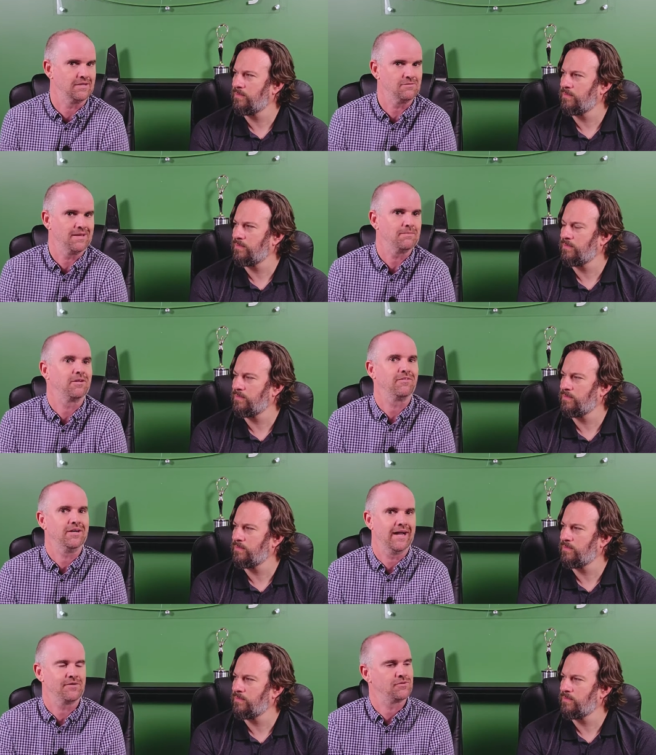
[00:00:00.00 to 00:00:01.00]
Speaker 1: they just make them look very
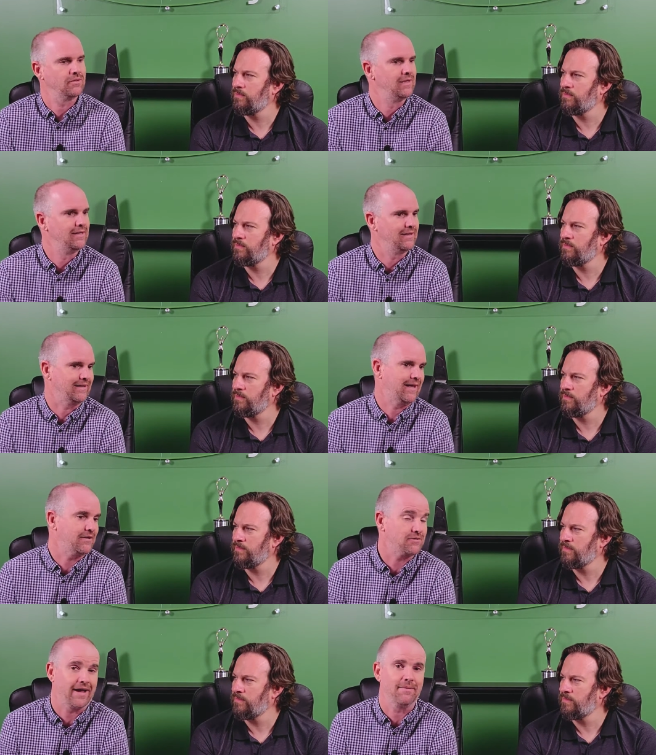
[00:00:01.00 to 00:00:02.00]
natural, like the
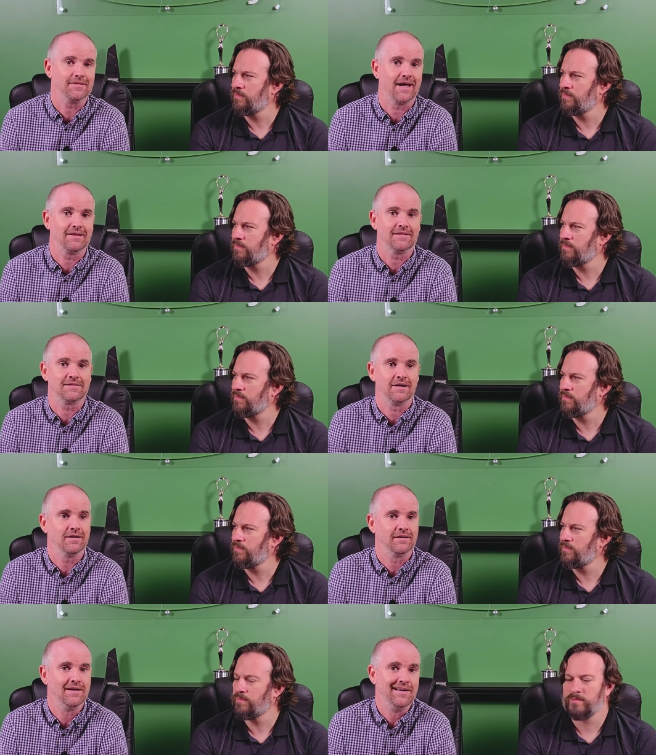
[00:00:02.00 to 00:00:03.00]
actual habitat that's there.
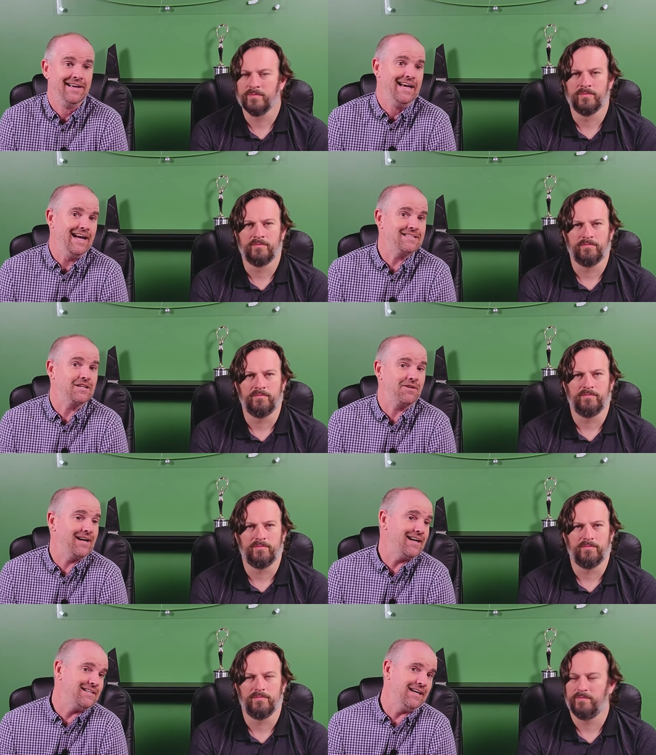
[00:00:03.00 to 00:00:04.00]
And it's a great
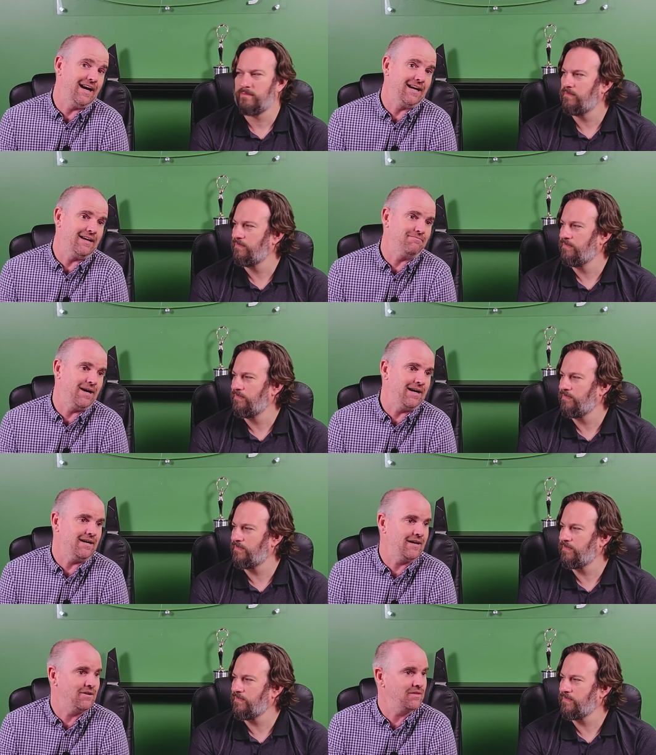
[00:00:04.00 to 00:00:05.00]
idea. I, I,
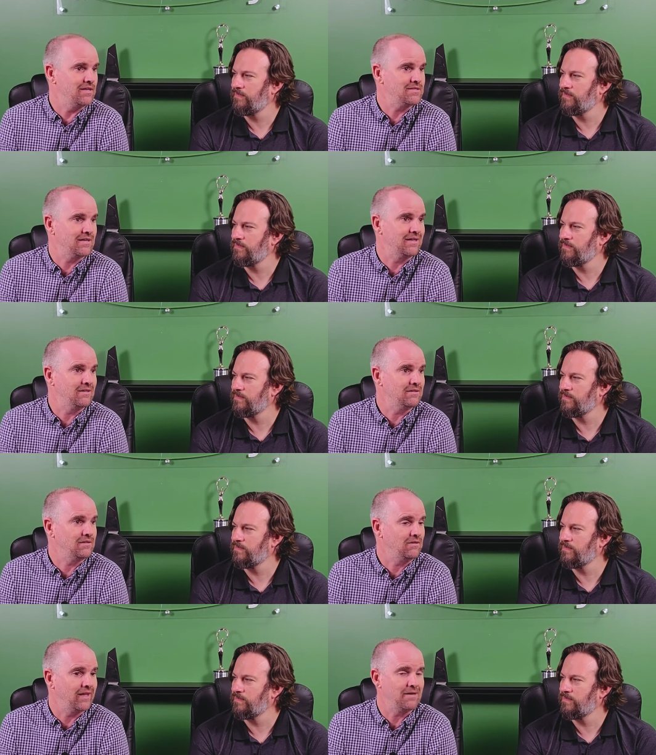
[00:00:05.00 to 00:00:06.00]
I know that it's, uh, you
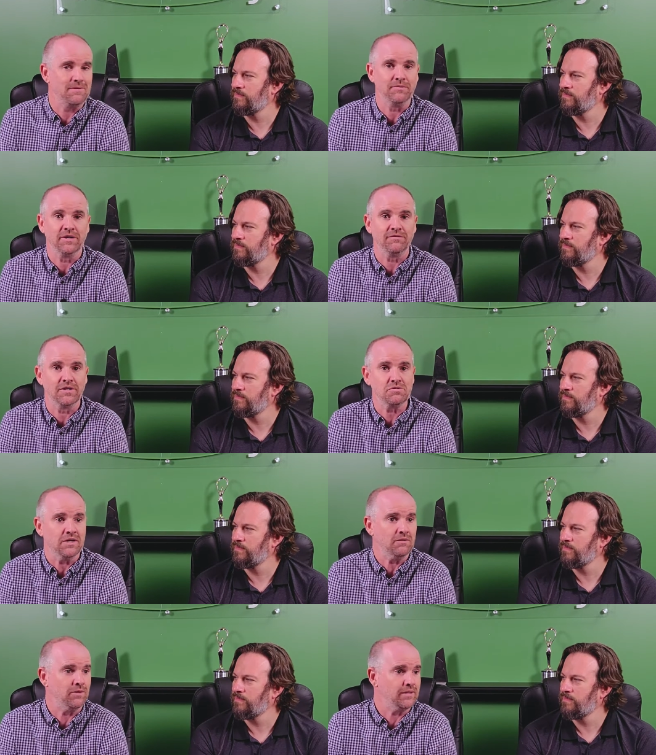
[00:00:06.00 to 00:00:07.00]
know, a lot of people get
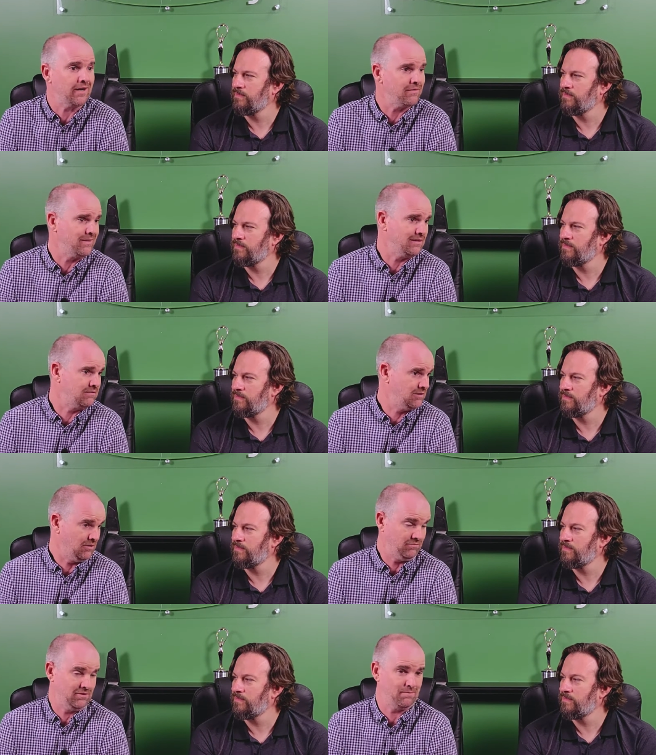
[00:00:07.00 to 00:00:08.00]
frustrated when the government, you
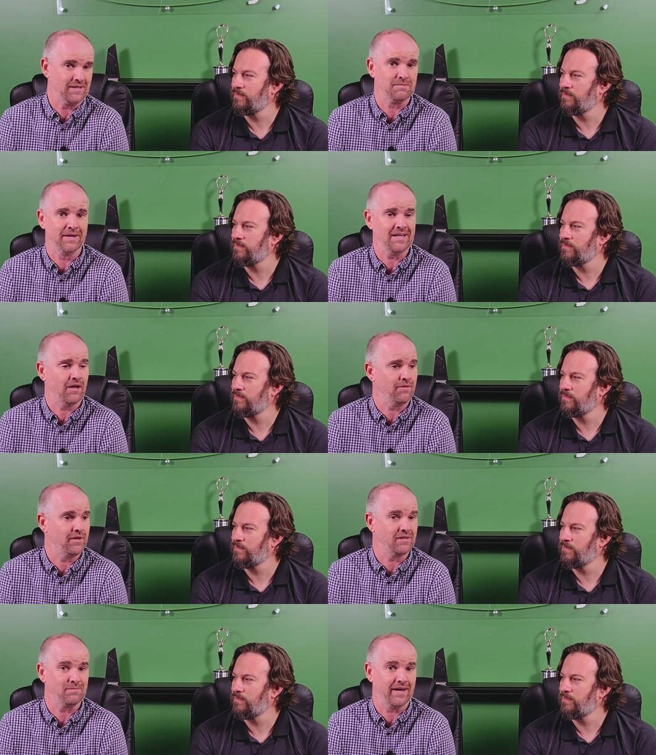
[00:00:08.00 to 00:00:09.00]
know, spends money on
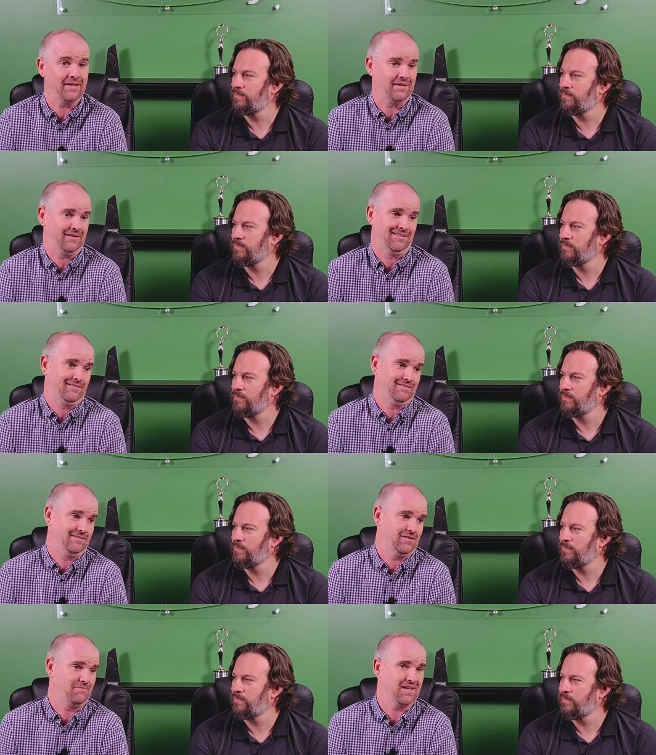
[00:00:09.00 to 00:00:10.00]
things, but I think that
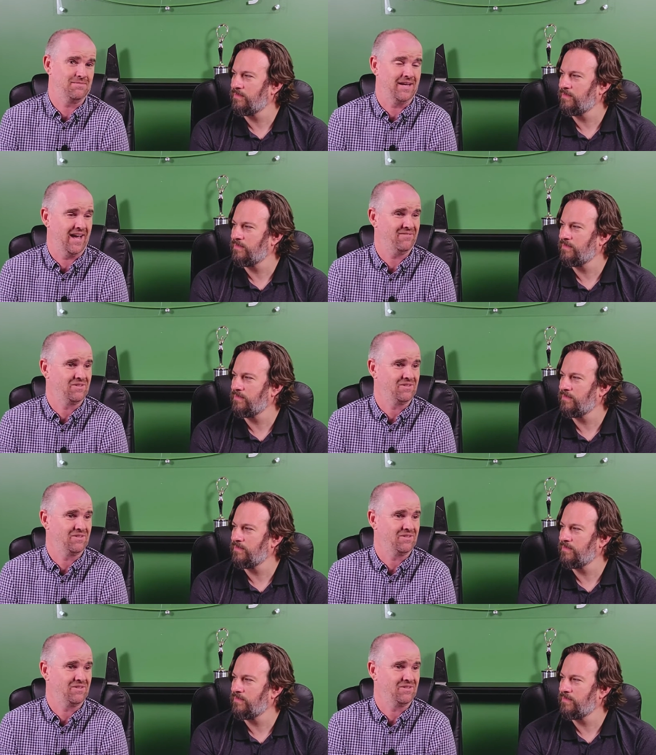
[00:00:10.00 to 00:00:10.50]
sometimes you have